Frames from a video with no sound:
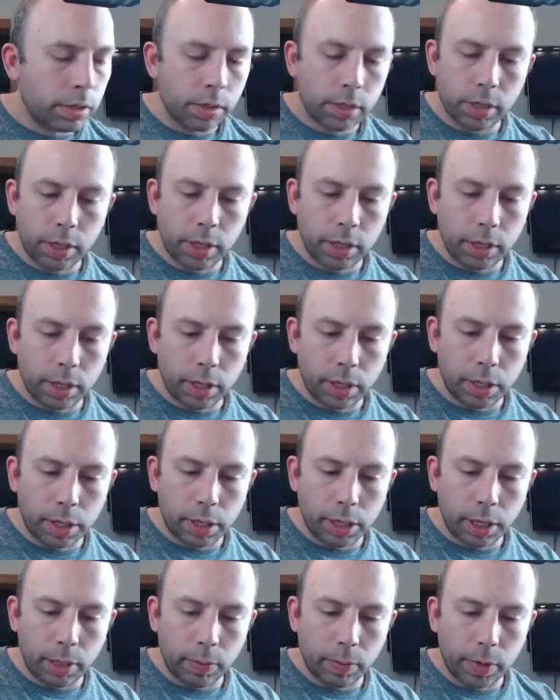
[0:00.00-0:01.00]
And then
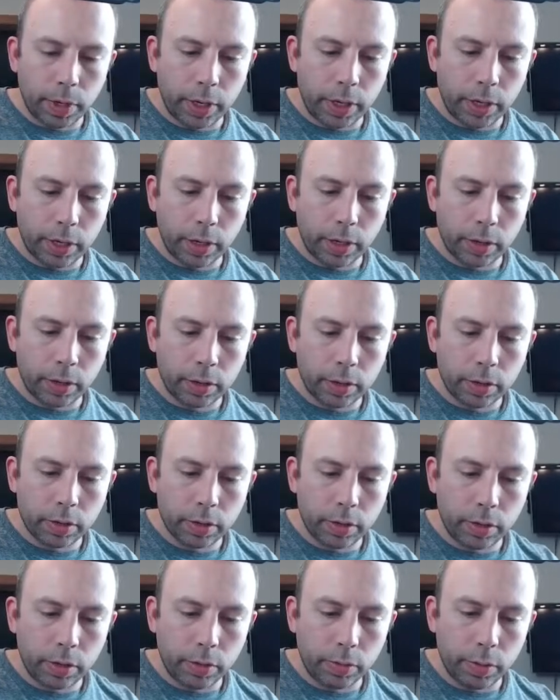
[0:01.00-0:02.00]
same right here.
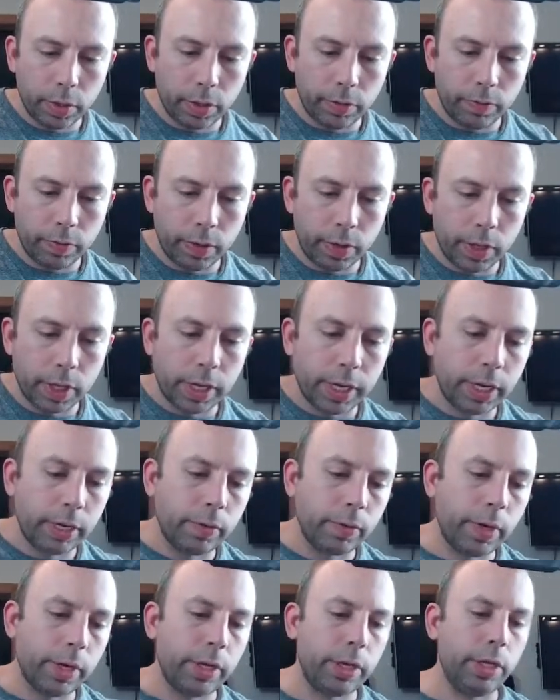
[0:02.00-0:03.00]
A little bit of a line,
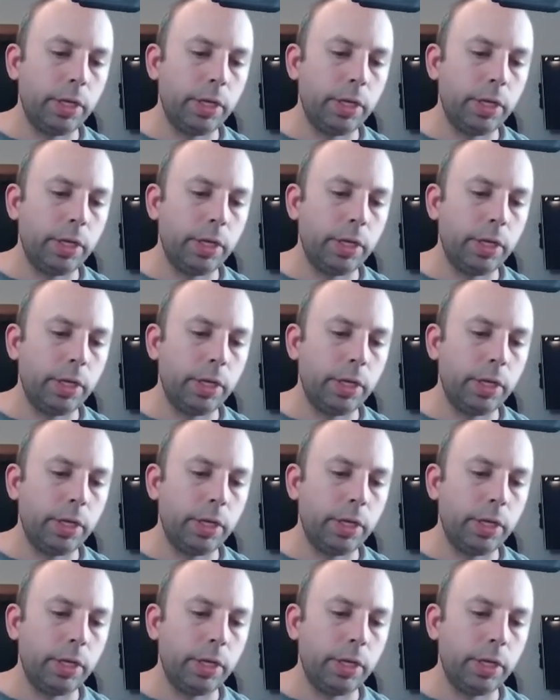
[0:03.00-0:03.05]
right?